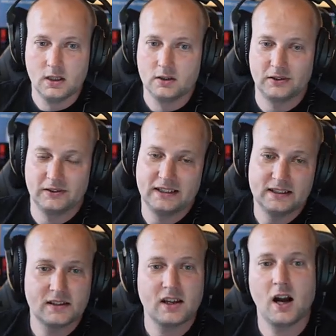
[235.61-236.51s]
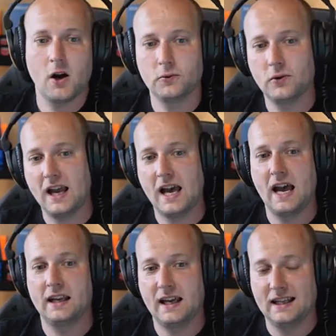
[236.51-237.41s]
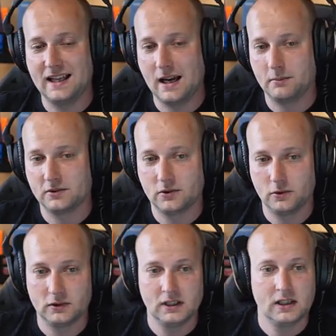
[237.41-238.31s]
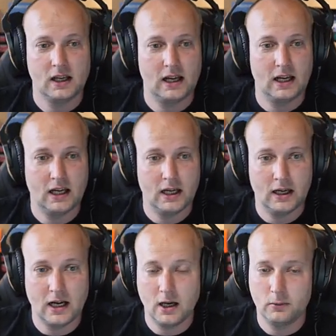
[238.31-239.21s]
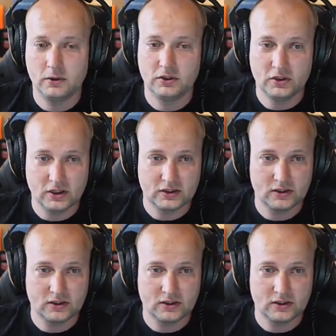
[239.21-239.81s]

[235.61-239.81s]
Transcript: So this is how you add alarm zone. Uh, I would just